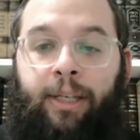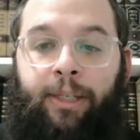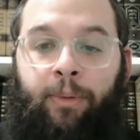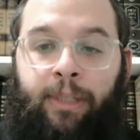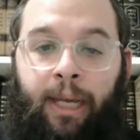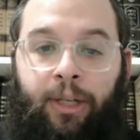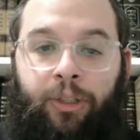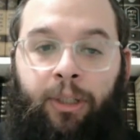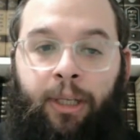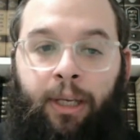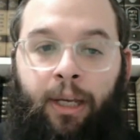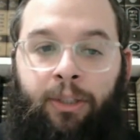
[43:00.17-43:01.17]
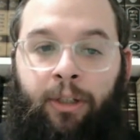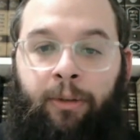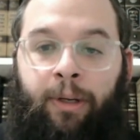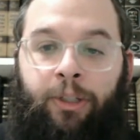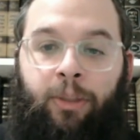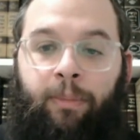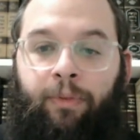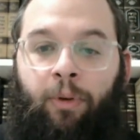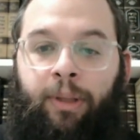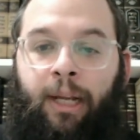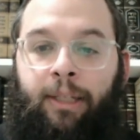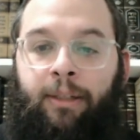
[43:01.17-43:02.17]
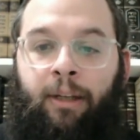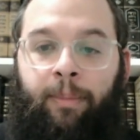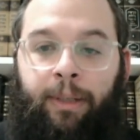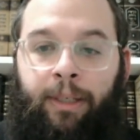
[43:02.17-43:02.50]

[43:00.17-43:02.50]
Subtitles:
he was actually a generation before the Alter Rebbe.